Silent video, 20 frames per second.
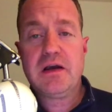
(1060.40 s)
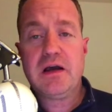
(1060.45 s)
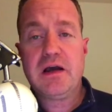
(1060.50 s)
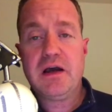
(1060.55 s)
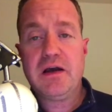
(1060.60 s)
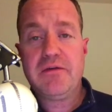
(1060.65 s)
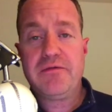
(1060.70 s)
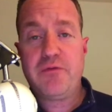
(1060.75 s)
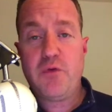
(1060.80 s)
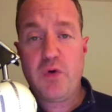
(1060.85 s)

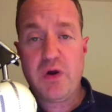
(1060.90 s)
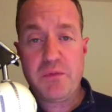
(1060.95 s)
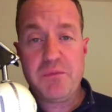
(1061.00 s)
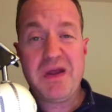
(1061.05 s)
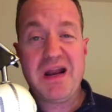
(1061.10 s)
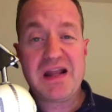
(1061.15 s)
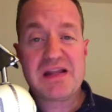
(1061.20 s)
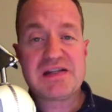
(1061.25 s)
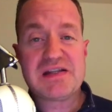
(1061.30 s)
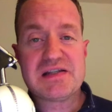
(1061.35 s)
40
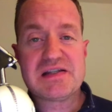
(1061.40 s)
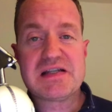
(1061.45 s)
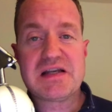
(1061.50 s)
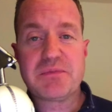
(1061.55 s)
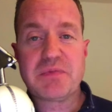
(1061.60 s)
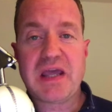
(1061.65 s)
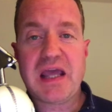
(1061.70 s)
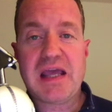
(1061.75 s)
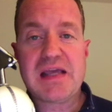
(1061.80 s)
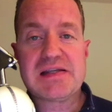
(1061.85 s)
minutes in
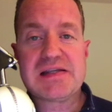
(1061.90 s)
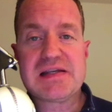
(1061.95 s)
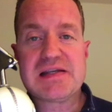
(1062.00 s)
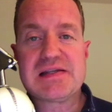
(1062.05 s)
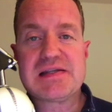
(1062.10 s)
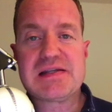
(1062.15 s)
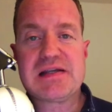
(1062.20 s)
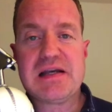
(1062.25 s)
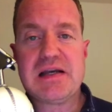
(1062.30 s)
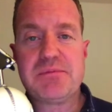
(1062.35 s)
some
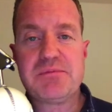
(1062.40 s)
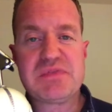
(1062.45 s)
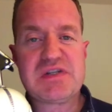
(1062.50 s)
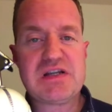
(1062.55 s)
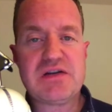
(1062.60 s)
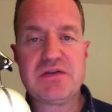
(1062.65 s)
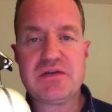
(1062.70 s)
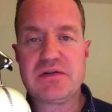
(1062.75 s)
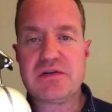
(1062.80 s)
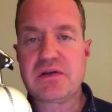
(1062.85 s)
cases.
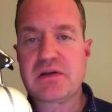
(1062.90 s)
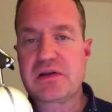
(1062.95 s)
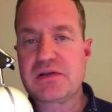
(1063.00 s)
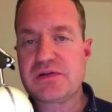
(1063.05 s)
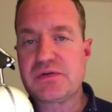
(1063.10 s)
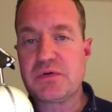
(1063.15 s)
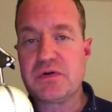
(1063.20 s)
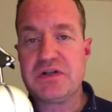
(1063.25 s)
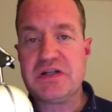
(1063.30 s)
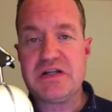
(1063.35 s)
So it
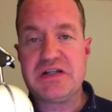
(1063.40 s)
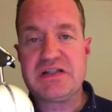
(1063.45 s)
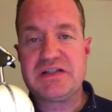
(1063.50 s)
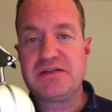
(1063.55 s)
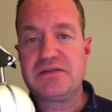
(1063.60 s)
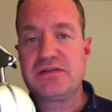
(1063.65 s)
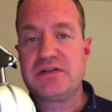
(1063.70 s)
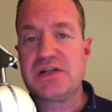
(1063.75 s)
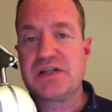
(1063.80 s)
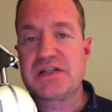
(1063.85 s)
sort of
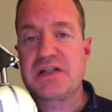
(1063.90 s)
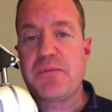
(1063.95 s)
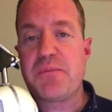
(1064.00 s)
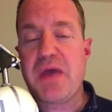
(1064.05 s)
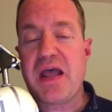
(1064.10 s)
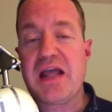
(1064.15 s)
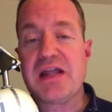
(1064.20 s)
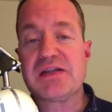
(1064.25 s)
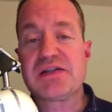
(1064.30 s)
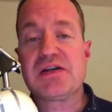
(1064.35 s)
just
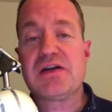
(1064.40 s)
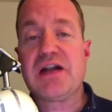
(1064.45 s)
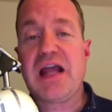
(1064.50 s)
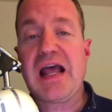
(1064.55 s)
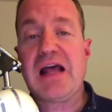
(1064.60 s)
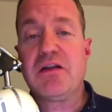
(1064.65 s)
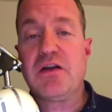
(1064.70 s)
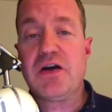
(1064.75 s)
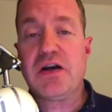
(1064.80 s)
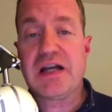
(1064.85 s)
depends on
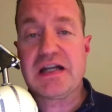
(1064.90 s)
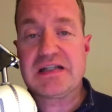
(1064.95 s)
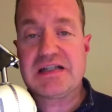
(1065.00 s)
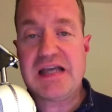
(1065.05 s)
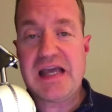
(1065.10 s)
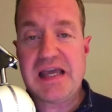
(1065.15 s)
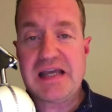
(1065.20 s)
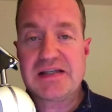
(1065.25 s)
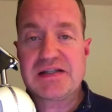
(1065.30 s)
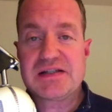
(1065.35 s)
how long it
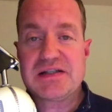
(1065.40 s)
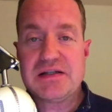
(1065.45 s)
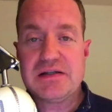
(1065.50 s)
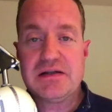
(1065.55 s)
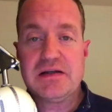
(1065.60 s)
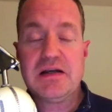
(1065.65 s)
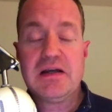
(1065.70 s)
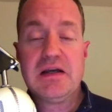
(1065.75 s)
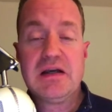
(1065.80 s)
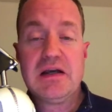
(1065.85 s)
takes
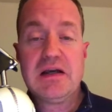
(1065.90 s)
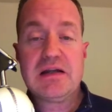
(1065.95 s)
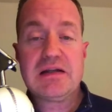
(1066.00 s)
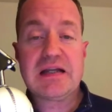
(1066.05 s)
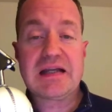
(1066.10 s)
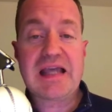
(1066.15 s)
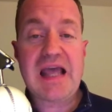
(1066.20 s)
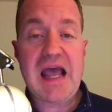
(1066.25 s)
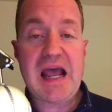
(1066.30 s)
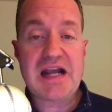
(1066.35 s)
to
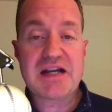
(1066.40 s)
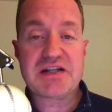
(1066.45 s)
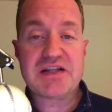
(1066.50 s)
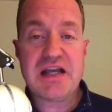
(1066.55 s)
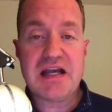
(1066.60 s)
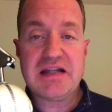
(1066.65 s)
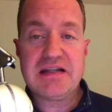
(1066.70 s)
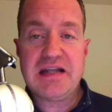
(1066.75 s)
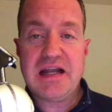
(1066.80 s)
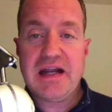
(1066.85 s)
cache
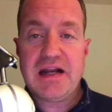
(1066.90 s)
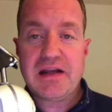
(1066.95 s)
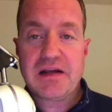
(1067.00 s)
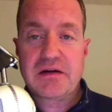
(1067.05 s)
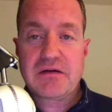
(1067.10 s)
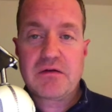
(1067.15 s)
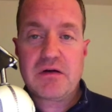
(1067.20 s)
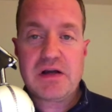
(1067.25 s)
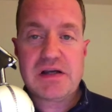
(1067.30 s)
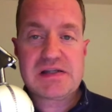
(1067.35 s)
that data
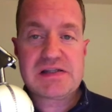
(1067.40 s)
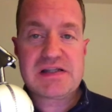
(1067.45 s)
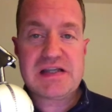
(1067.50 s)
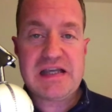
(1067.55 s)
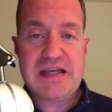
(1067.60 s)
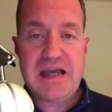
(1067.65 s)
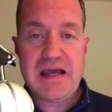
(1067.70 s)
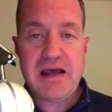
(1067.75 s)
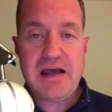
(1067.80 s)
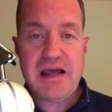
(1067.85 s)
across
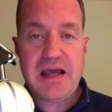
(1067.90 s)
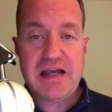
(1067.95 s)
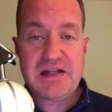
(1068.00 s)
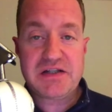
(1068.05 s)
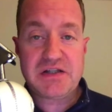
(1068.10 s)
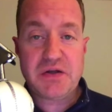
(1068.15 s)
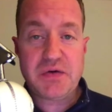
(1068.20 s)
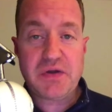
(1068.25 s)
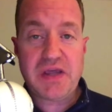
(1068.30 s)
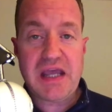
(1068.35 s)
the
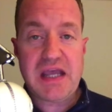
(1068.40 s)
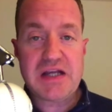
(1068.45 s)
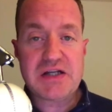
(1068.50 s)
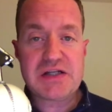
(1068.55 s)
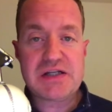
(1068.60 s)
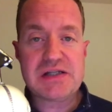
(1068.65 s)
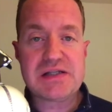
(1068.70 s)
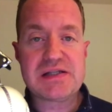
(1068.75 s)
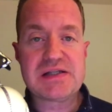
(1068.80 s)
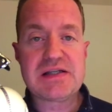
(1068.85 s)
edge
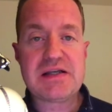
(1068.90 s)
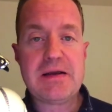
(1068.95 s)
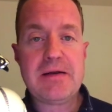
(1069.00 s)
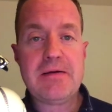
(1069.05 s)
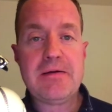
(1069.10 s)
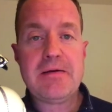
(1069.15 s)
locations.